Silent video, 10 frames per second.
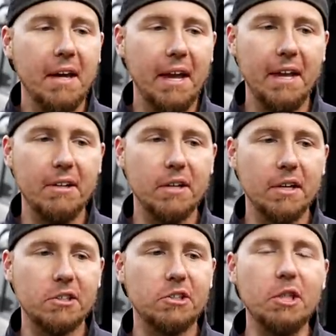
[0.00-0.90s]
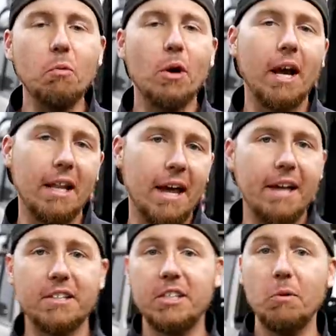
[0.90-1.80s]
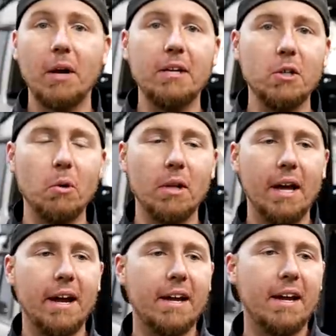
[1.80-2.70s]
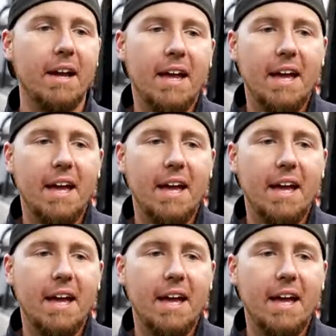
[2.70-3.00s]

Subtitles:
and see what I like, see what I don't like.